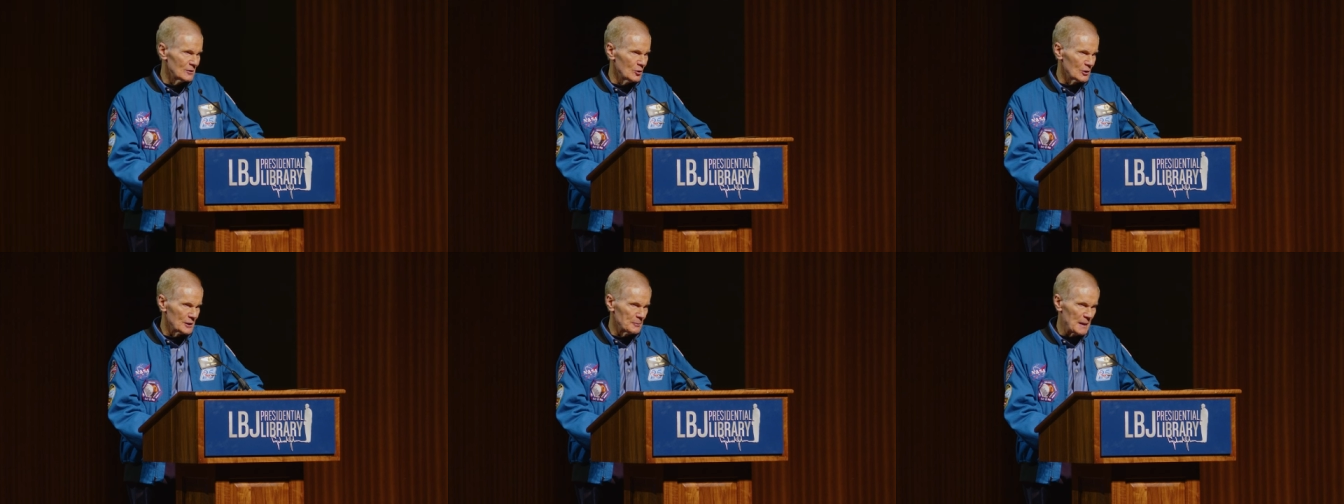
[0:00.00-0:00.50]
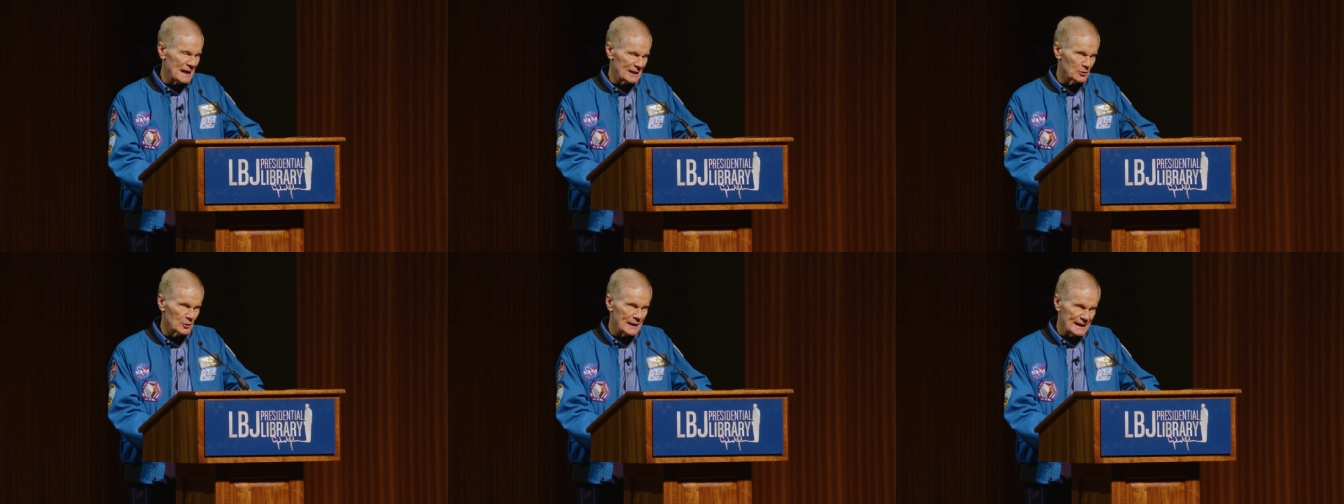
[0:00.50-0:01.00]
on
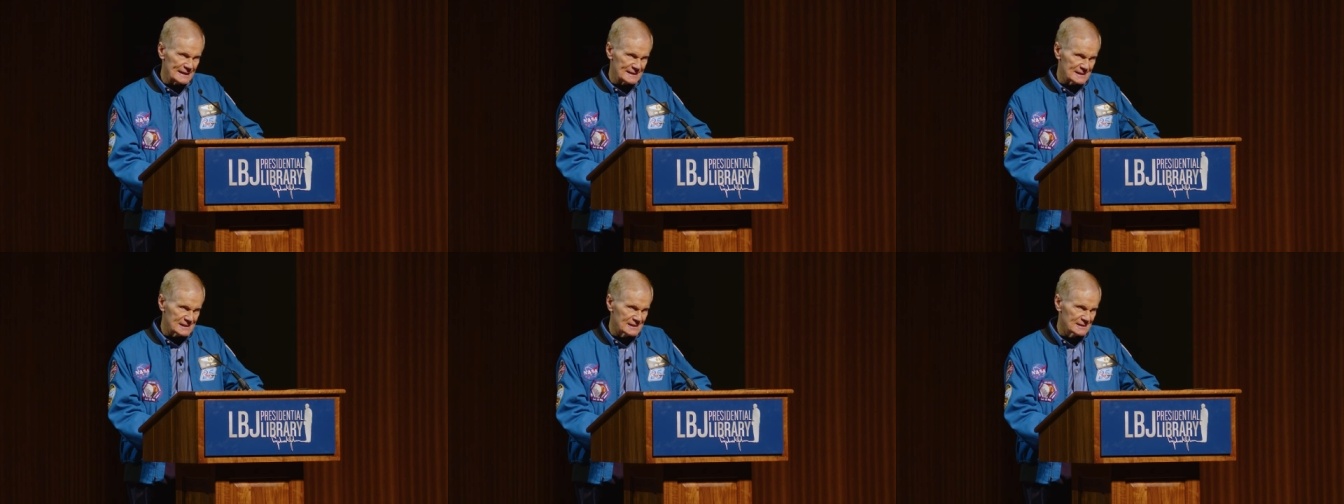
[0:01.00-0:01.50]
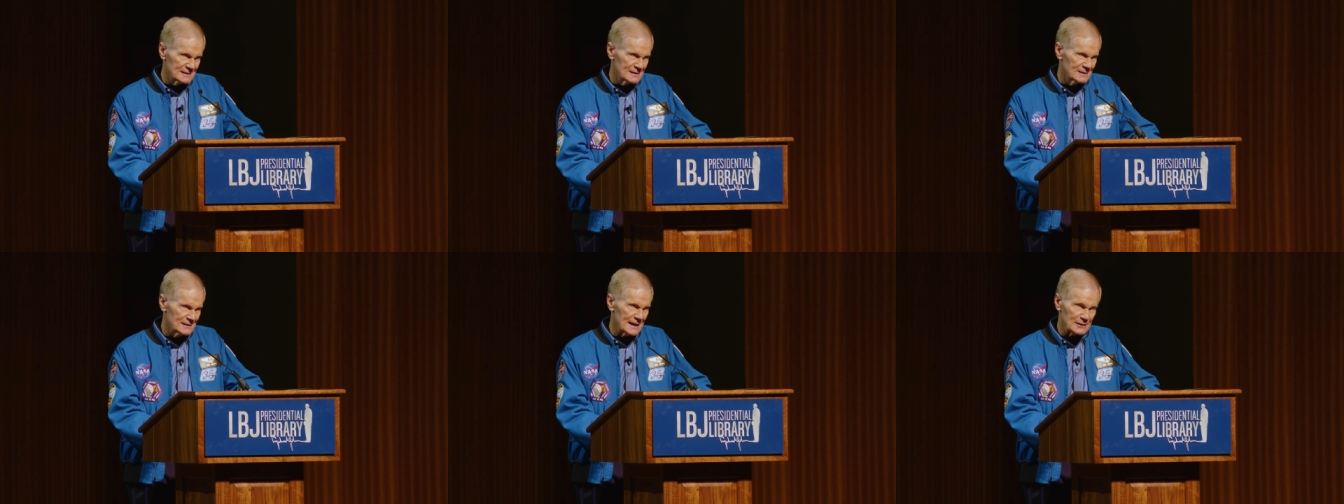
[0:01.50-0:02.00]
Apollo 8
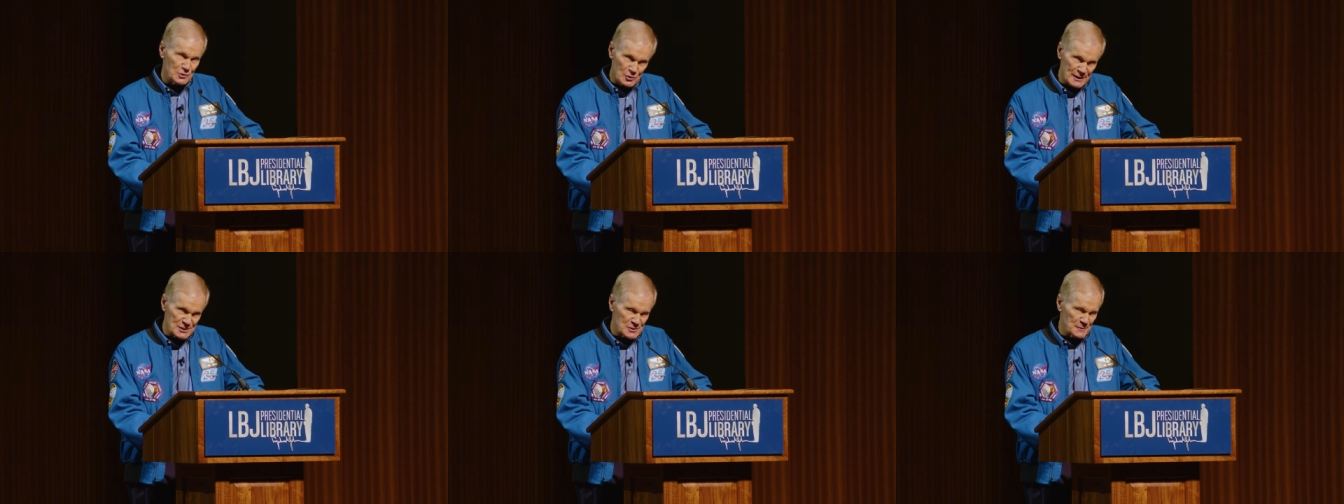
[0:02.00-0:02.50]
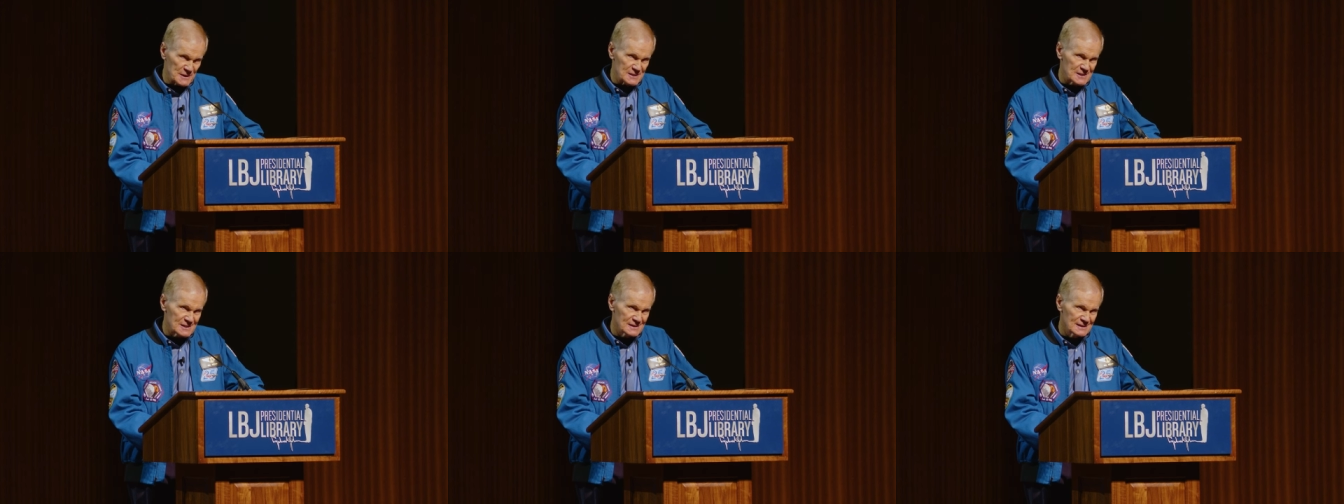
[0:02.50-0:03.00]
at
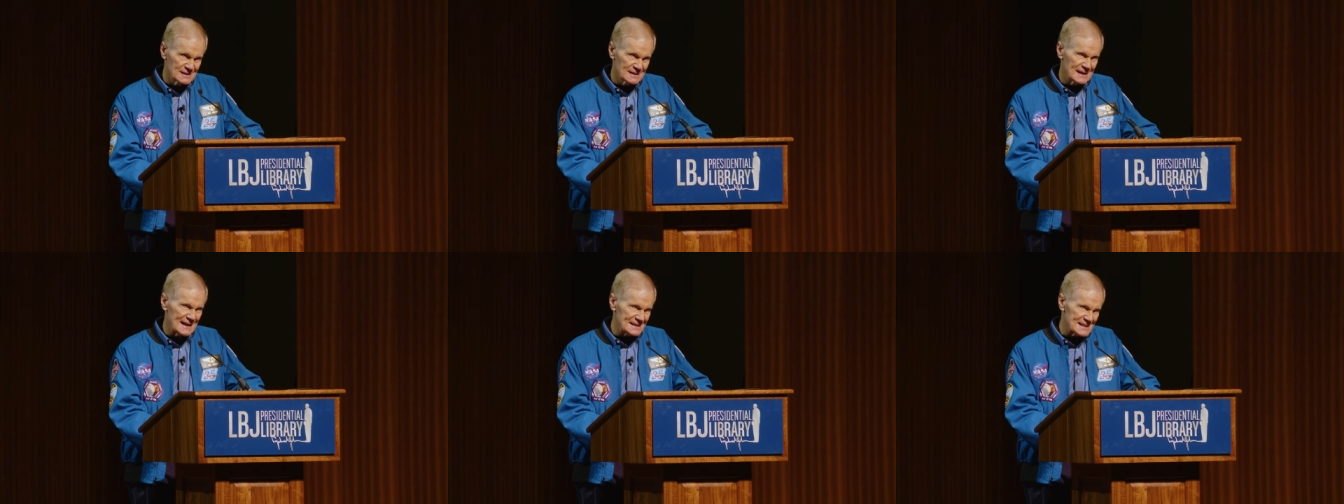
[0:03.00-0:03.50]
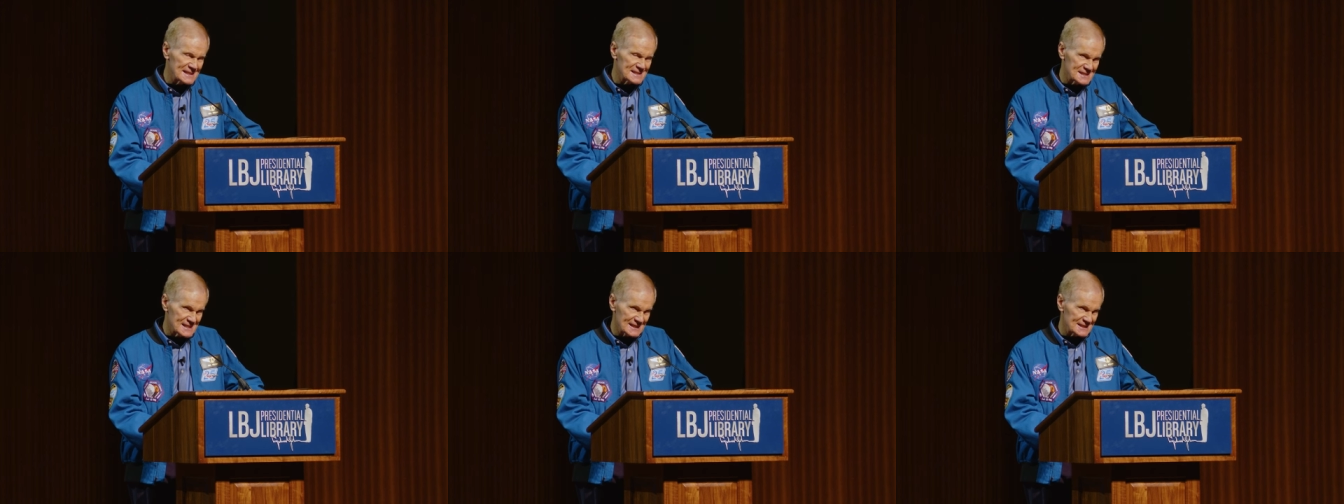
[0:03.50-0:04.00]
Christmas
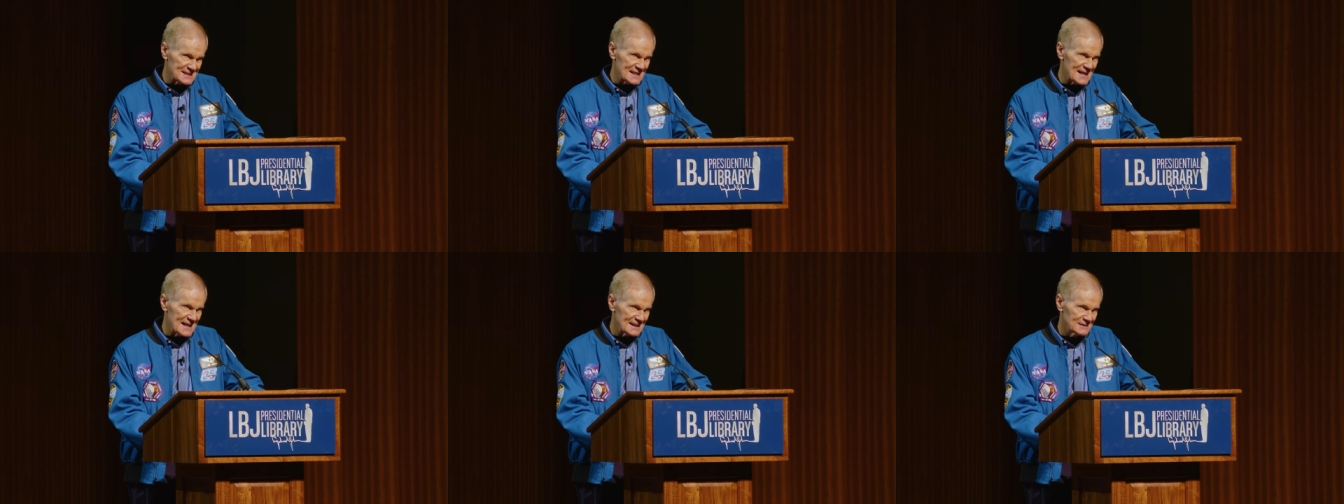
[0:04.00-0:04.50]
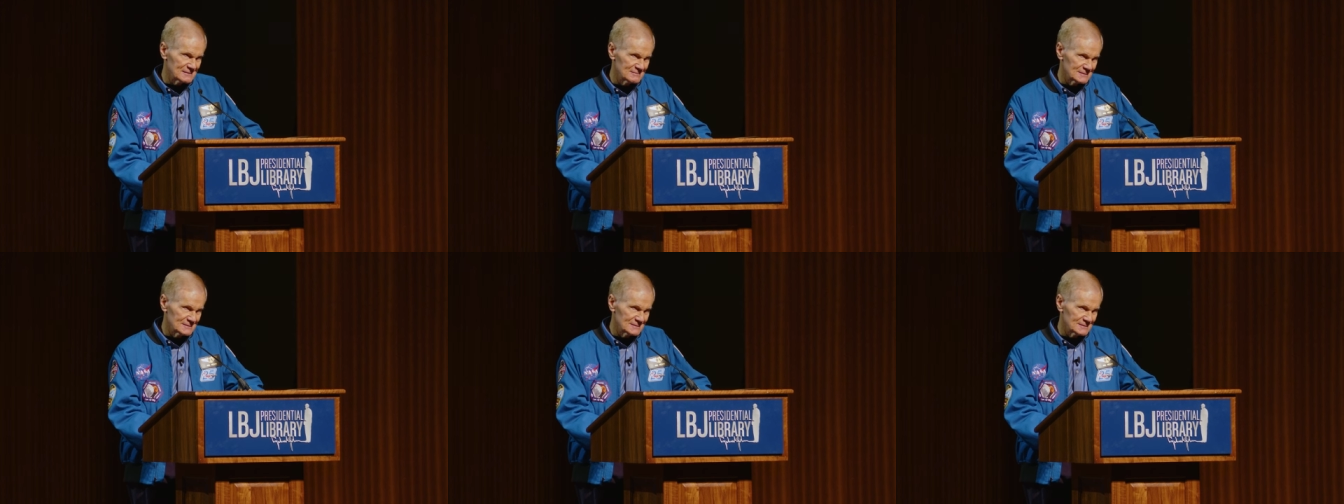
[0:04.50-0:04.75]
1968,